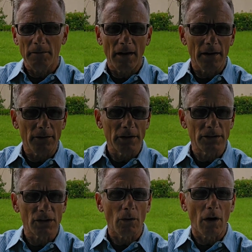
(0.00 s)
every
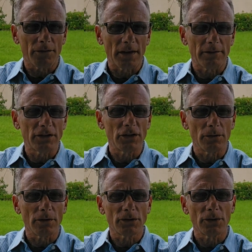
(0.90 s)
so often, every
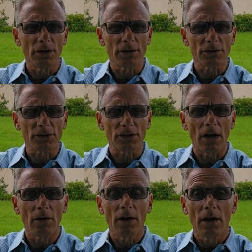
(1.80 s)
two years or so.